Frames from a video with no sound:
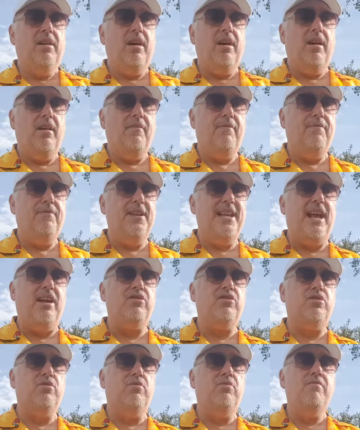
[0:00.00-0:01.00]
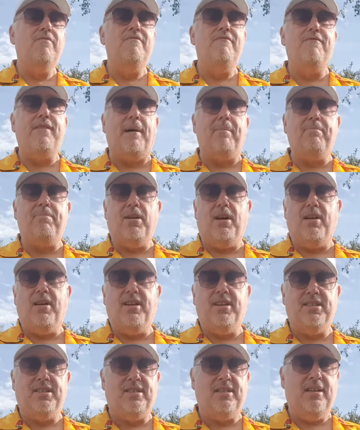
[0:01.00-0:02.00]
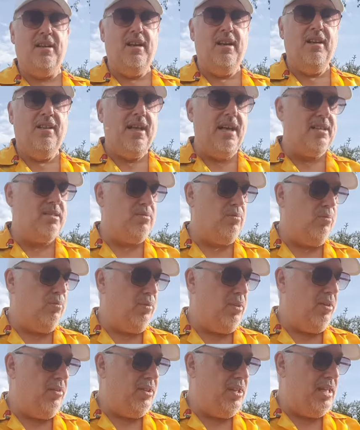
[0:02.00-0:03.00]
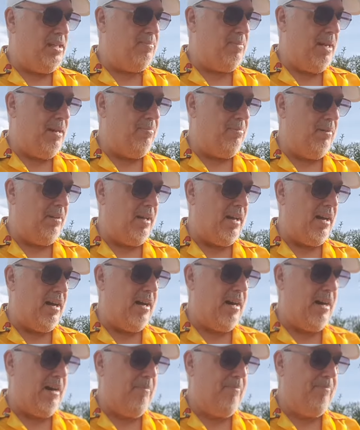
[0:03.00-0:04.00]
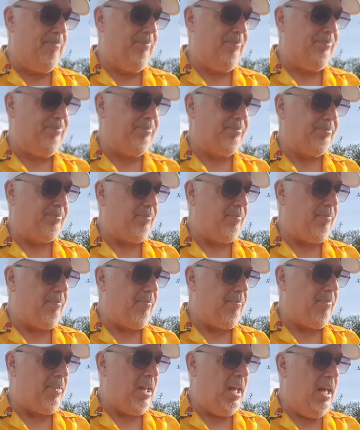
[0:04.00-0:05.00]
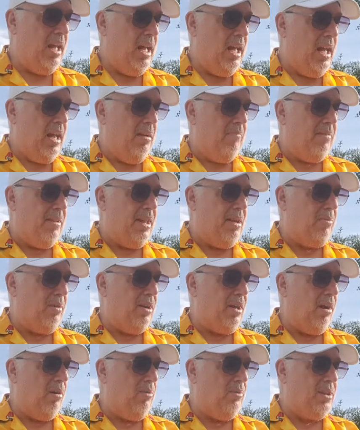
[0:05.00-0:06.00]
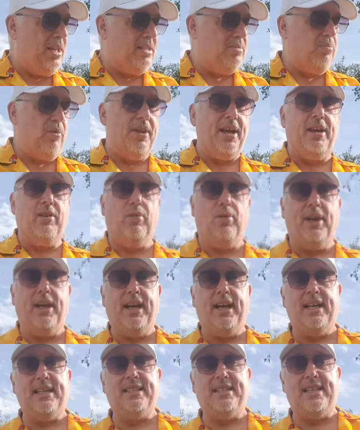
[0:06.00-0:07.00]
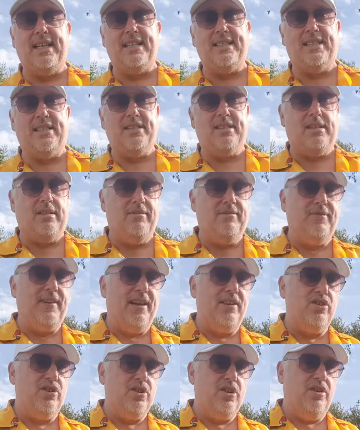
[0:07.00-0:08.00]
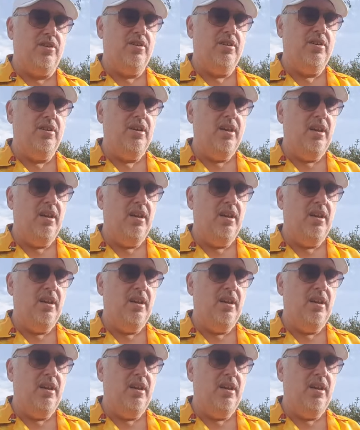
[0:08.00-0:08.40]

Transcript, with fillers: Uh, financial vampires, that's all these people are. But they want to hold this, what they're calling it, a citizens' convention.